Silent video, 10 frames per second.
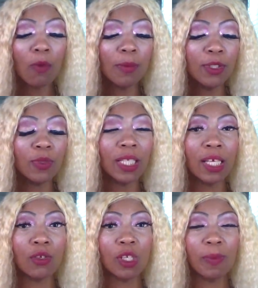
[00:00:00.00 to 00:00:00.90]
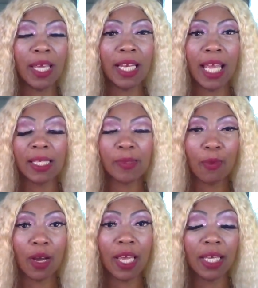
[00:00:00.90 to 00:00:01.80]
I will be doing the hustle spread
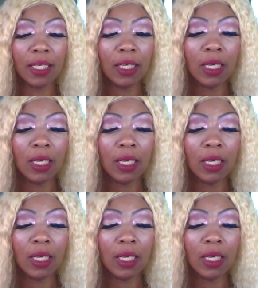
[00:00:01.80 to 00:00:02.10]
spread